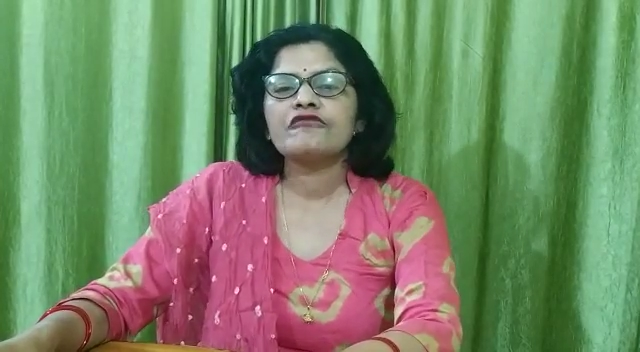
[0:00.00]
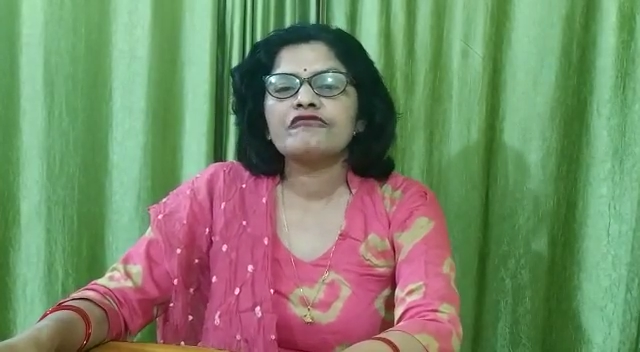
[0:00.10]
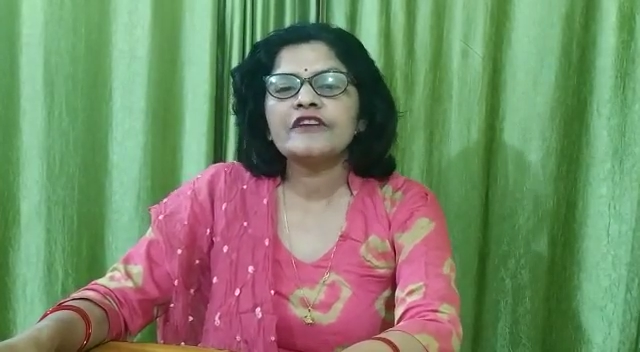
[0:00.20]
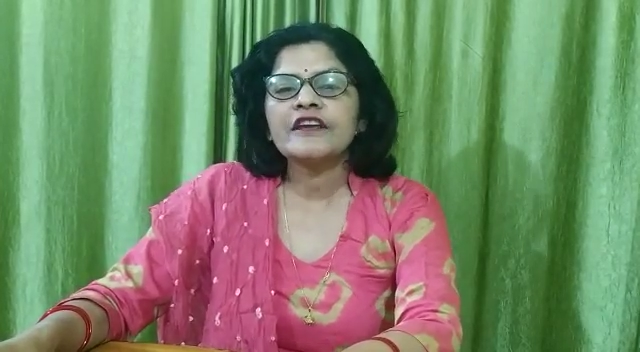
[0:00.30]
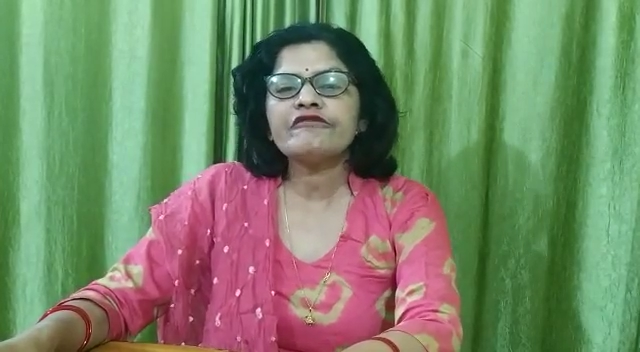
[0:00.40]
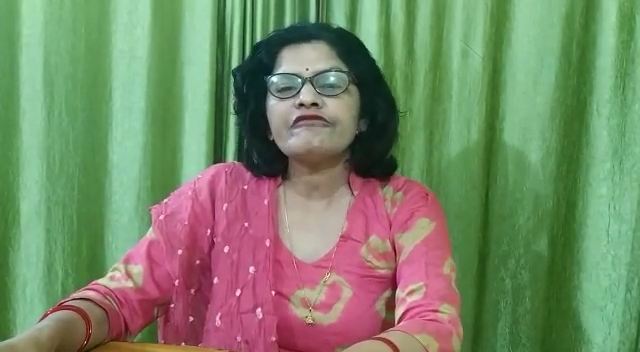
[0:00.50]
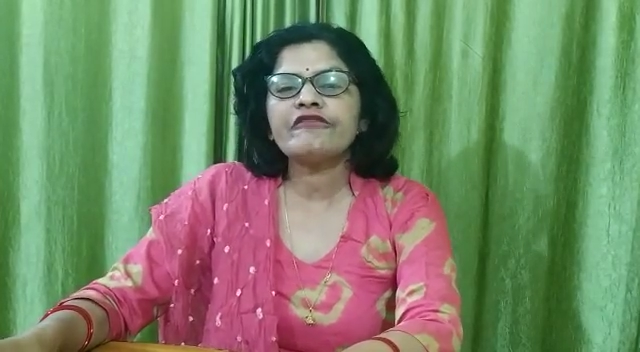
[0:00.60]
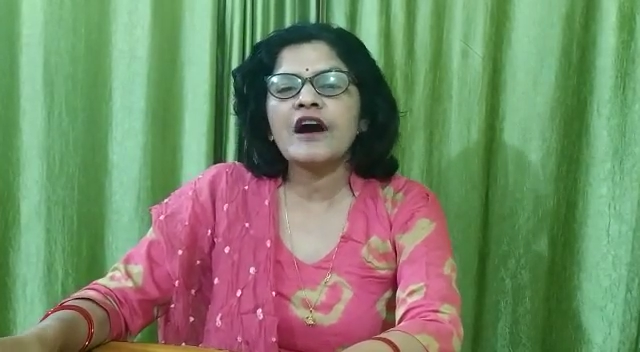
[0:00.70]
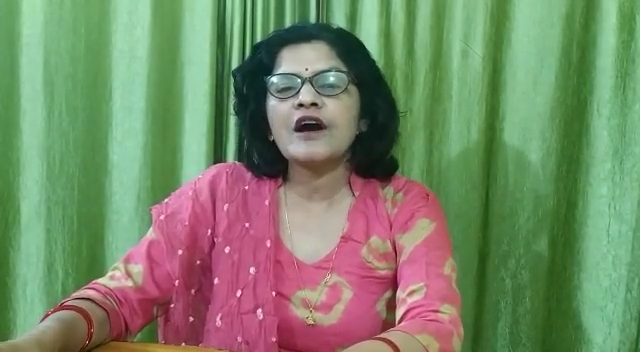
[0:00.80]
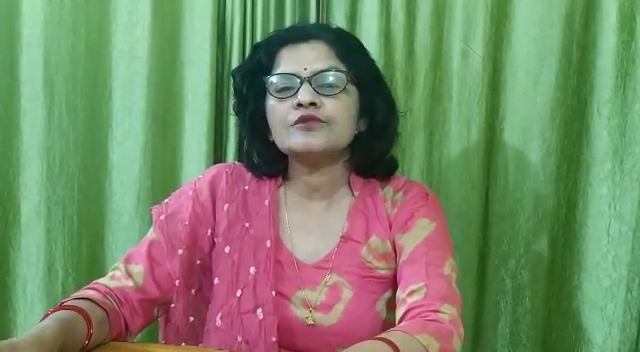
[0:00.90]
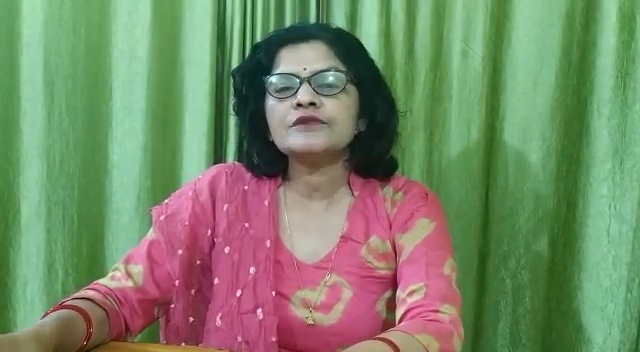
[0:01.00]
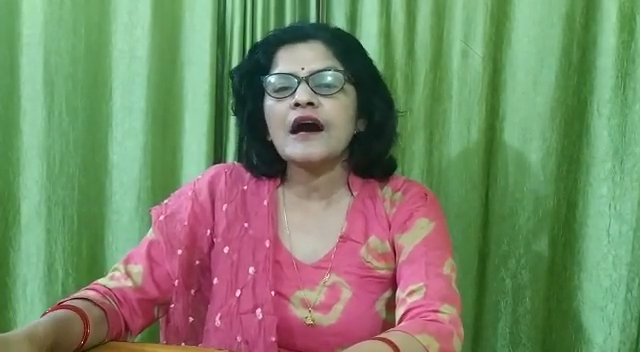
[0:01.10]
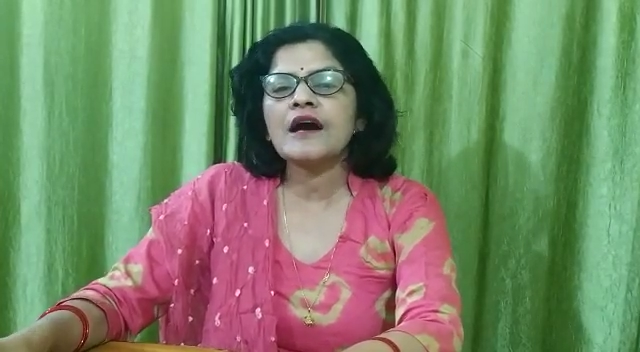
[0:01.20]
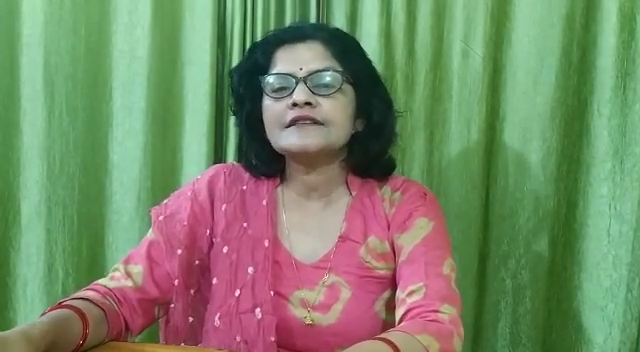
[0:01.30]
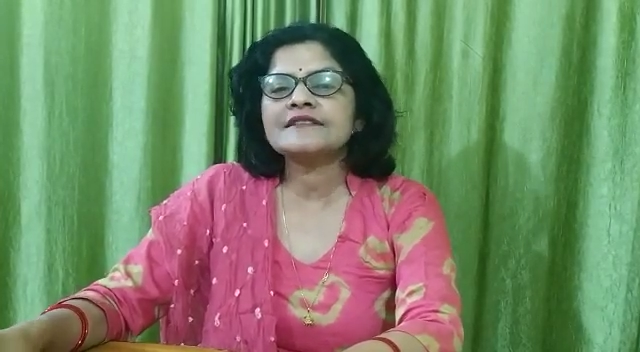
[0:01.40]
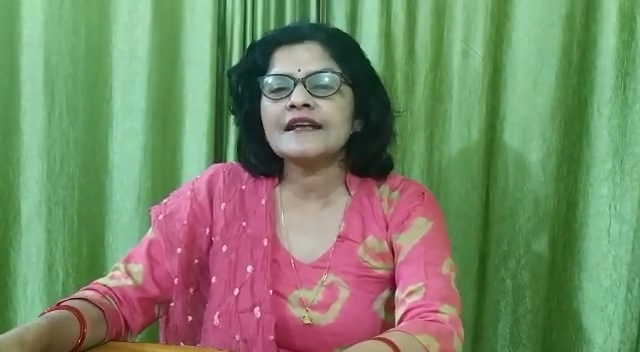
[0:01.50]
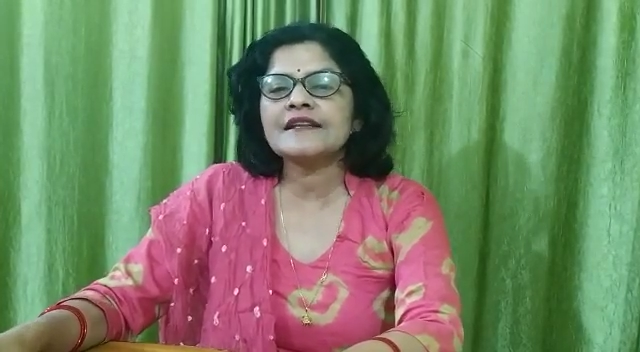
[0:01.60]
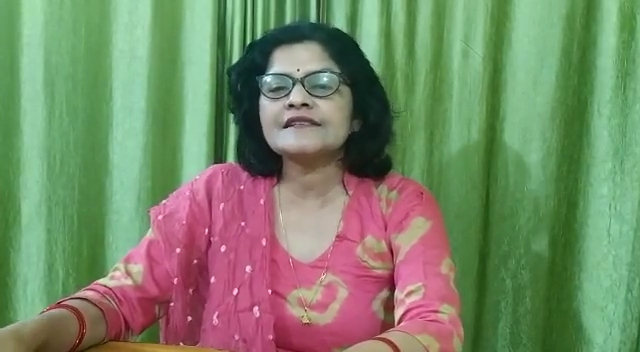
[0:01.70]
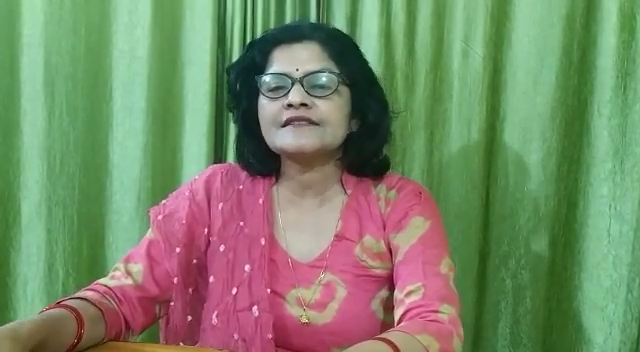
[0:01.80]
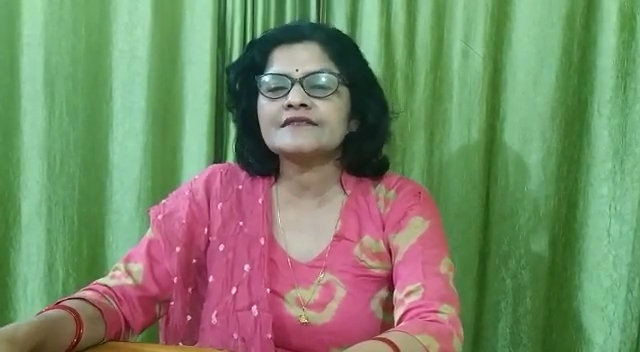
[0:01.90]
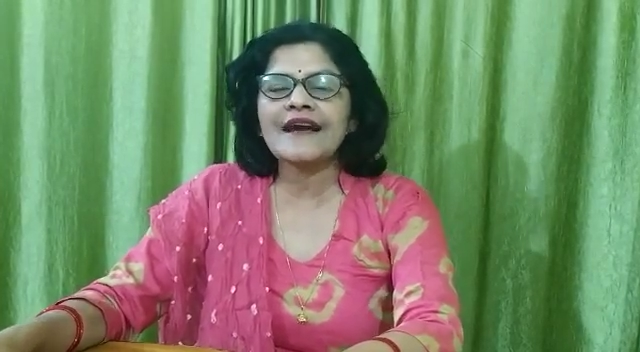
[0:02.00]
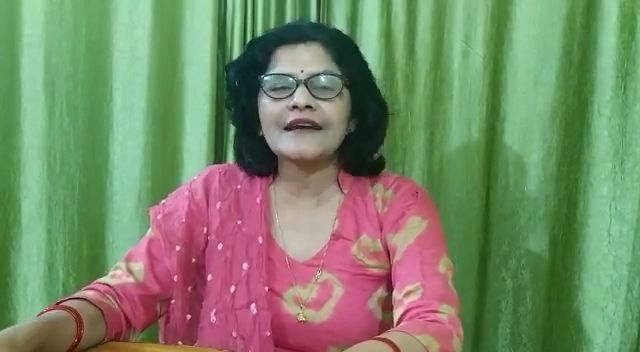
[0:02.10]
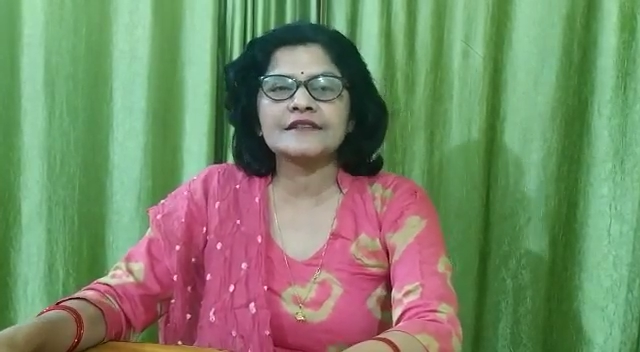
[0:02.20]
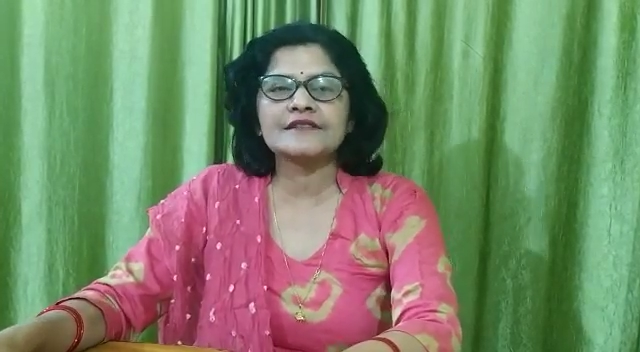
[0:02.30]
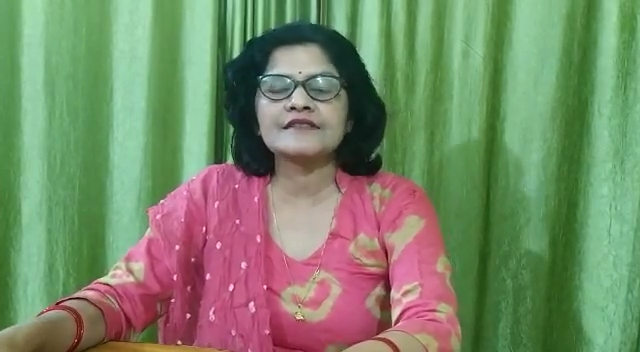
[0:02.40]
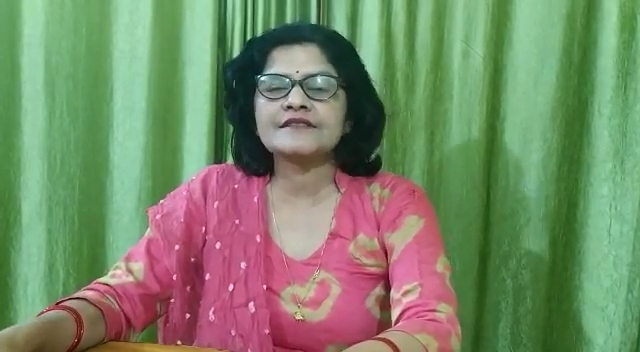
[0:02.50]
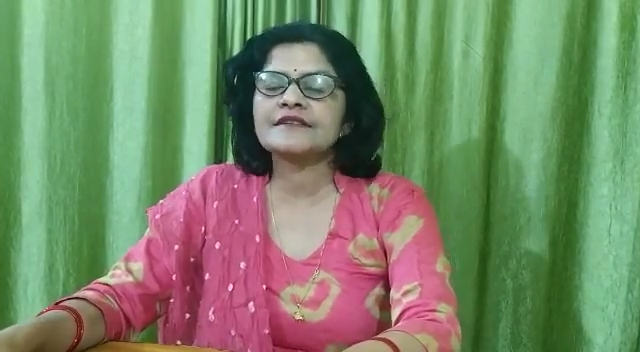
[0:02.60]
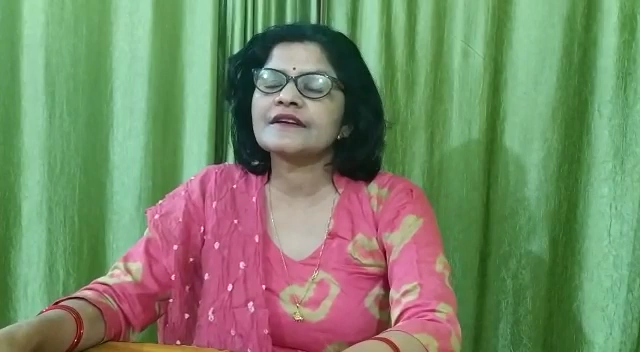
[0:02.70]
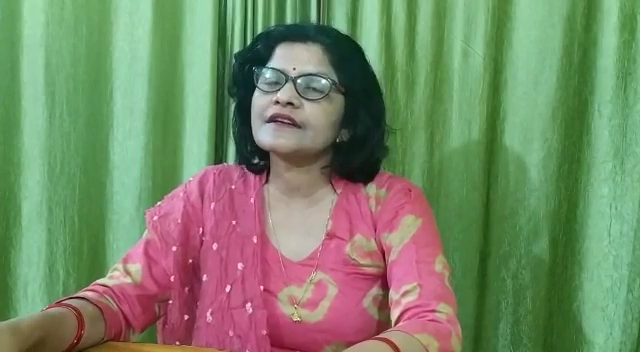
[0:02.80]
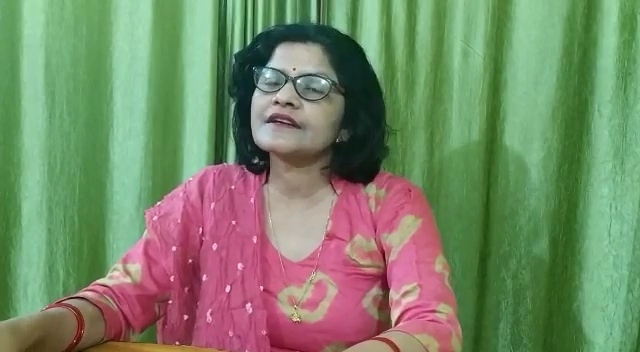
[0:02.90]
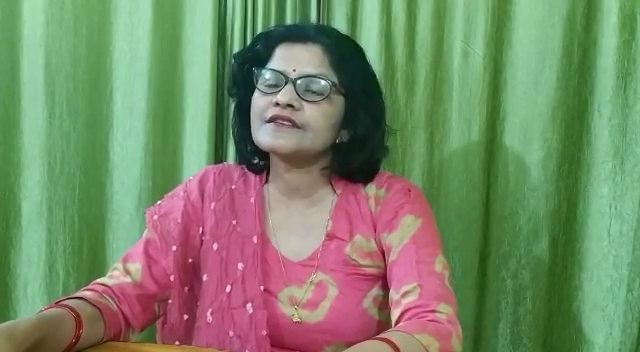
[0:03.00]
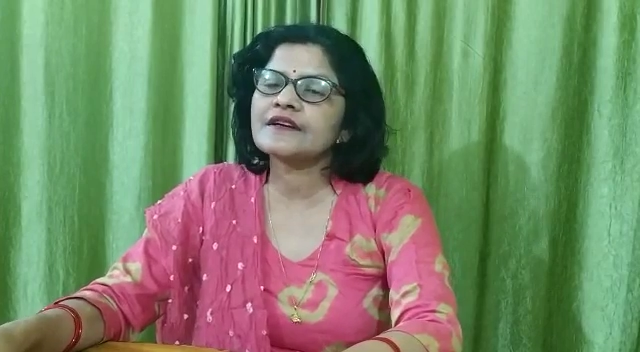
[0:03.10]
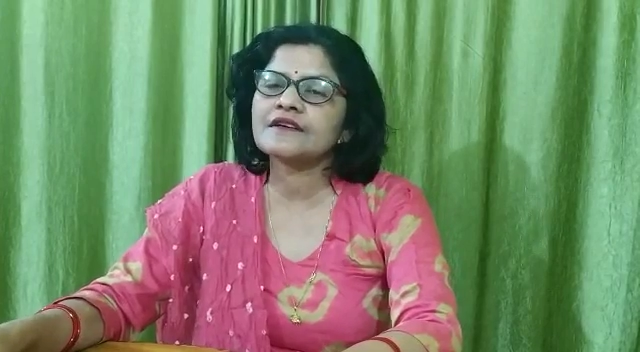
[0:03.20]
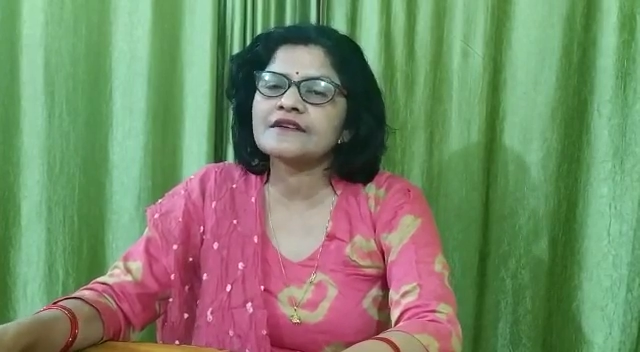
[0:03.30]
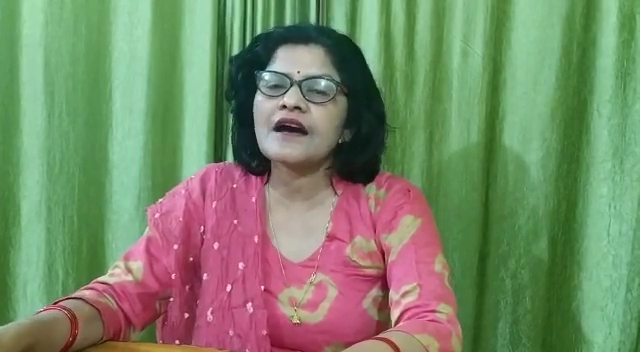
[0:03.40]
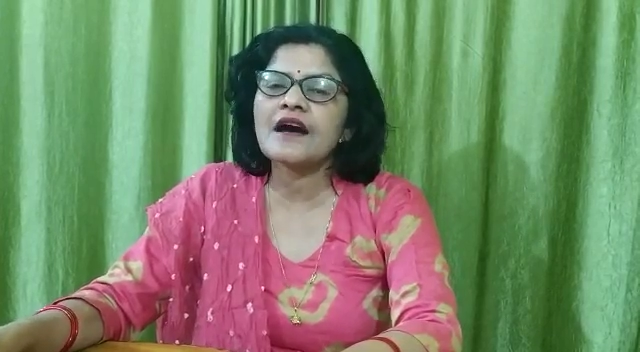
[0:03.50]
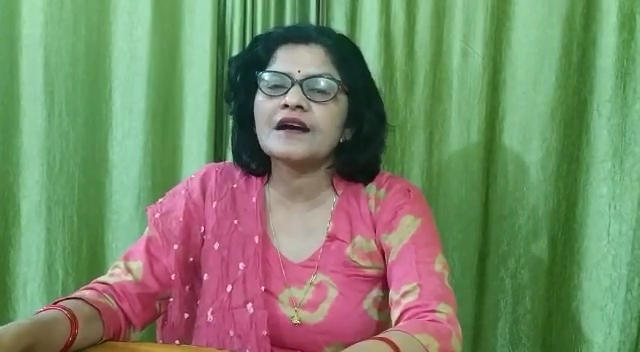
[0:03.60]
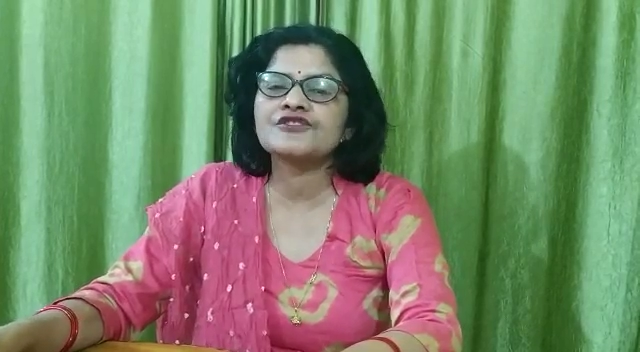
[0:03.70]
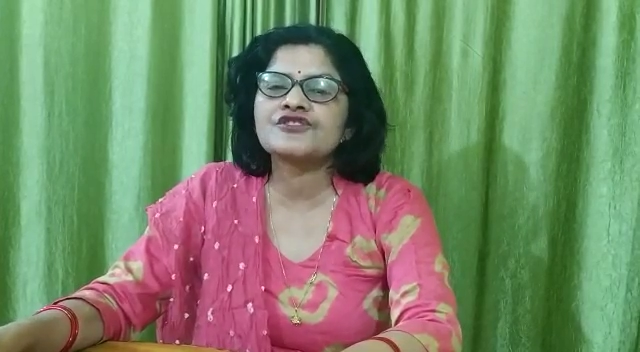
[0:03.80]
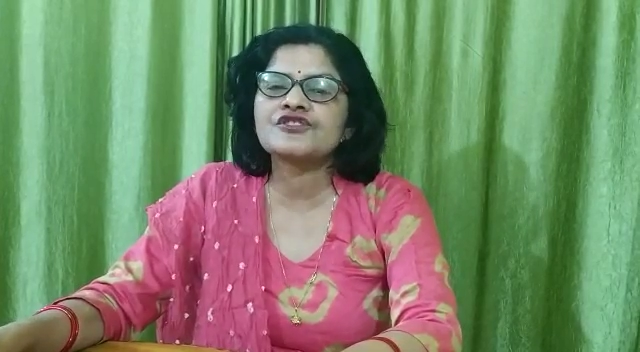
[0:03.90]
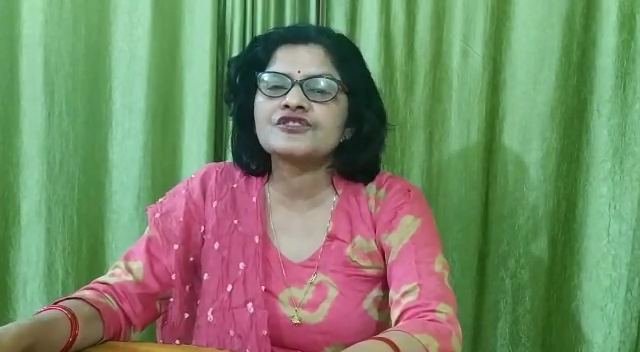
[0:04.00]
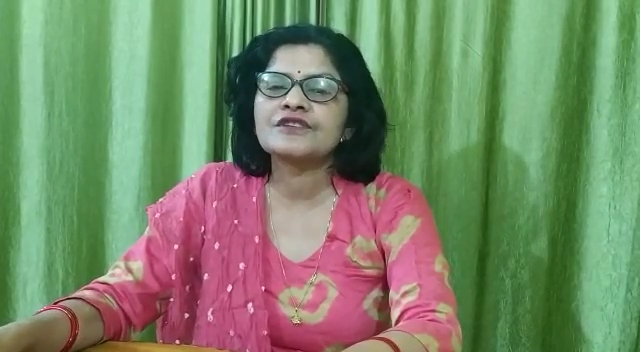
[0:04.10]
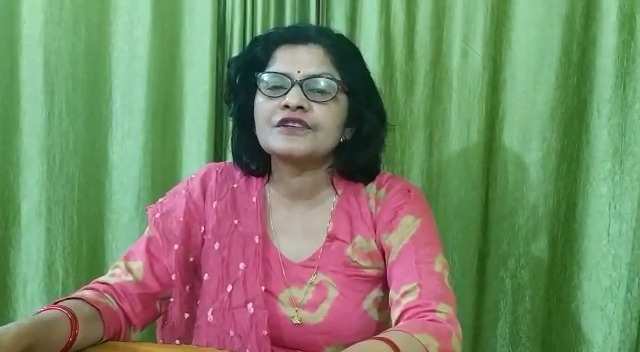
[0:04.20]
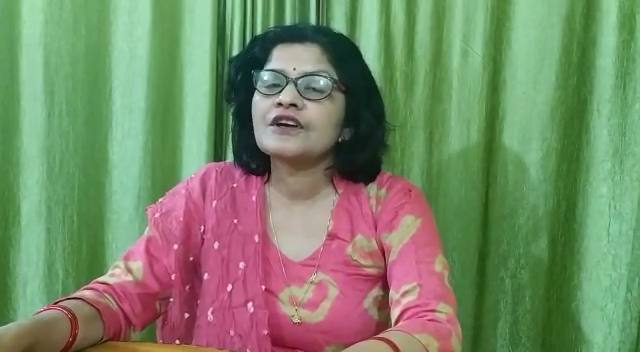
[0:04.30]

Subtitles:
We found our tennis rackets in the garage.